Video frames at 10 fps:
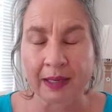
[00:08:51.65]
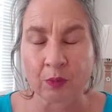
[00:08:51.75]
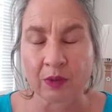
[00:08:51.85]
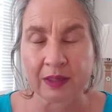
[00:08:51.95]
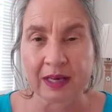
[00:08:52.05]

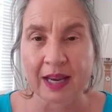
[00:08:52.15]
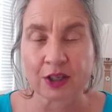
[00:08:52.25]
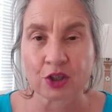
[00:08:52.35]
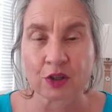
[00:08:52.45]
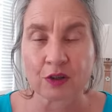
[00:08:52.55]
with
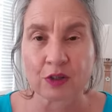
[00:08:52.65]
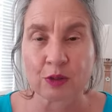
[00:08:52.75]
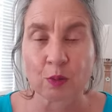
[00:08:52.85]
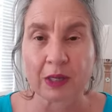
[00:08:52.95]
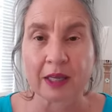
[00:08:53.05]
nature
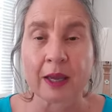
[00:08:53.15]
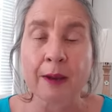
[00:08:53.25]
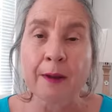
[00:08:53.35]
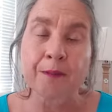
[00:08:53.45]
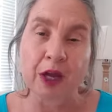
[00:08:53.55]
this week
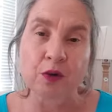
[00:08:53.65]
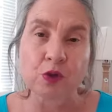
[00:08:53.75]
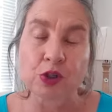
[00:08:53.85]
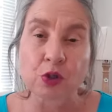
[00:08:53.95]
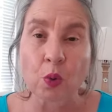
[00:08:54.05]
and
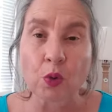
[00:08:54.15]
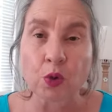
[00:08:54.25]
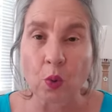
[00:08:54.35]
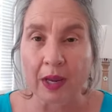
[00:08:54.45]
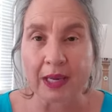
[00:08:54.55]
restore
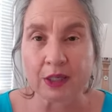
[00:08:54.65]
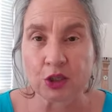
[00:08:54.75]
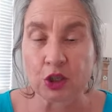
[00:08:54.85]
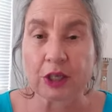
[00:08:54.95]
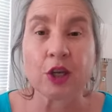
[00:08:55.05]
your
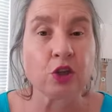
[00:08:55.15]
energy.